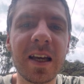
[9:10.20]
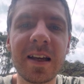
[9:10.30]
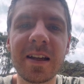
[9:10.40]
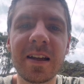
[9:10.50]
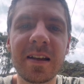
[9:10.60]

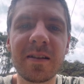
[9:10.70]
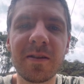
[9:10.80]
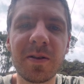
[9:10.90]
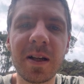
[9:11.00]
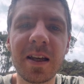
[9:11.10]
You
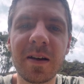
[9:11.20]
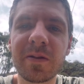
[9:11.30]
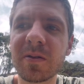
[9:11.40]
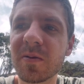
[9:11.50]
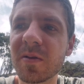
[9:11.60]
really have
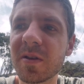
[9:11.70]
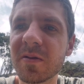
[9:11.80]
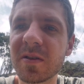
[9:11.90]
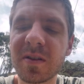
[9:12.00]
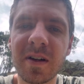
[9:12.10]
to
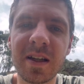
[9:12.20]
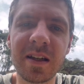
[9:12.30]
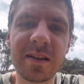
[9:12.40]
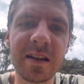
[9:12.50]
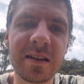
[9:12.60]
use your
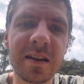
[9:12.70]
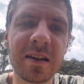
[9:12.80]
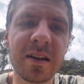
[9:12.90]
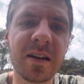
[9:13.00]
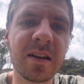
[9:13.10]
ears, I
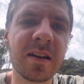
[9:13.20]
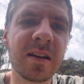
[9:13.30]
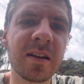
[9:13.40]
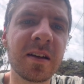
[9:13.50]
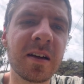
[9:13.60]
think.
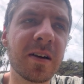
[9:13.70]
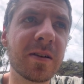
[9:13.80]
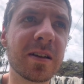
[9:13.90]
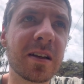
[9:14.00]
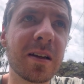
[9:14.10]

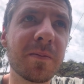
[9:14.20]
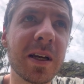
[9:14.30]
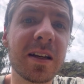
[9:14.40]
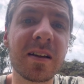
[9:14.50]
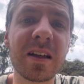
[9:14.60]
Recently
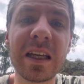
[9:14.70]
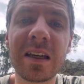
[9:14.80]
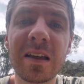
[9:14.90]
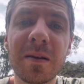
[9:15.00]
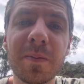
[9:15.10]
made a kick
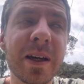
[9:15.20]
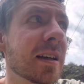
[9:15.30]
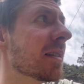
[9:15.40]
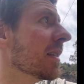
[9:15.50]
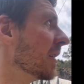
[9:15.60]
and a bass